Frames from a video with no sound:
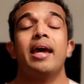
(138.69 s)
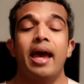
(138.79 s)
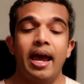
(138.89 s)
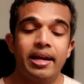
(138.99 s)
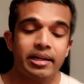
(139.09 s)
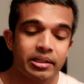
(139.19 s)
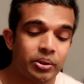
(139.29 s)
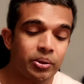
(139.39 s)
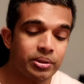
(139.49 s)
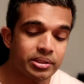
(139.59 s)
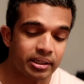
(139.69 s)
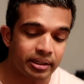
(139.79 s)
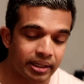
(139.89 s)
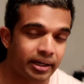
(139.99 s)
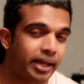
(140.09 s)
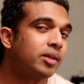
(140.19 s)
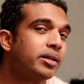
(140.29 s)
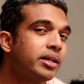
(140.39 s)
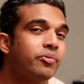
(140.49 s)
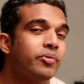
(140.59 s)
And those
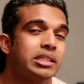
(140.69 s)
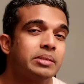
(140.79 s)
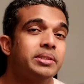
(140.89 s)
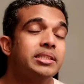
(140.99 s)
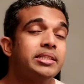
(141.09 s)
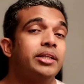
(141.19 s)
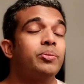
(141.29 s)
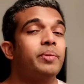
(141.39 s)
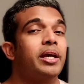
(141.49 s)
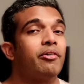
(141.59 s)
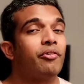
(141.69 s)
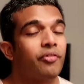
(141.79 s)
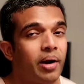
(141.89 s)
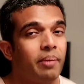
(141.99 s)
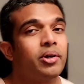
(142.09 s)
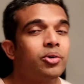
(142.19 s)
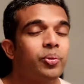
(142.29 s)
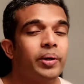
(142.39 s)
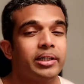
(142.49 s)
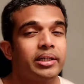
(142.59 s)
regular investments that you make from your
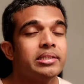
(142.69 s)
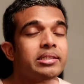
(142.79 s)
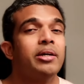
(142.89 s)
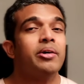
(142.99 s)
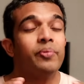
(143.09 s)
20s